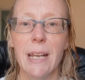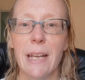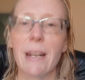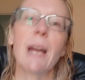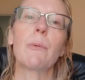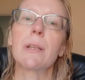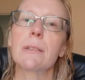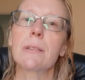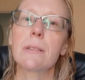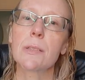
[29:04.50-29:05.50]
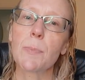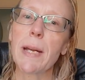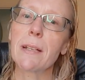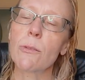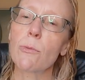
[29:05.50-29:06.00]
And I would
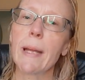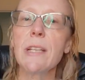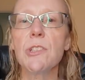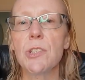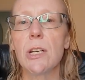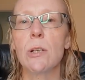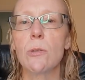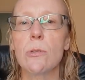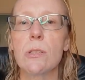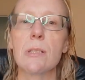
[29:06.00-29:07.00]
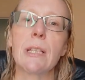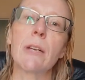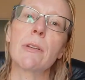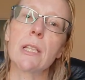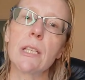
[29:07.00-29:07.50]
expect the ratios
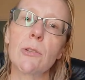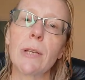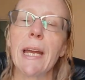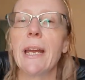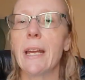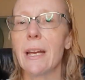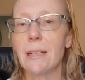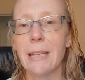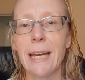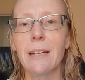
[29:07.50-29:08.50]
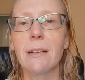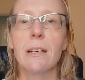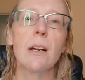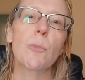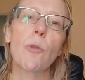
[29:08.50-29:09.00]
here in the UK and Canada
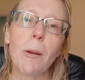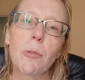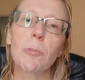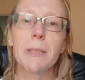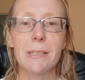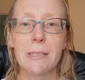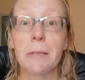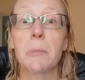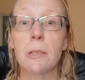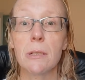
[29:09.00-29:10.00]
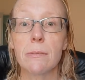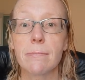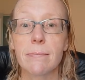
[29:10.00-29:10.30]
are probably similar.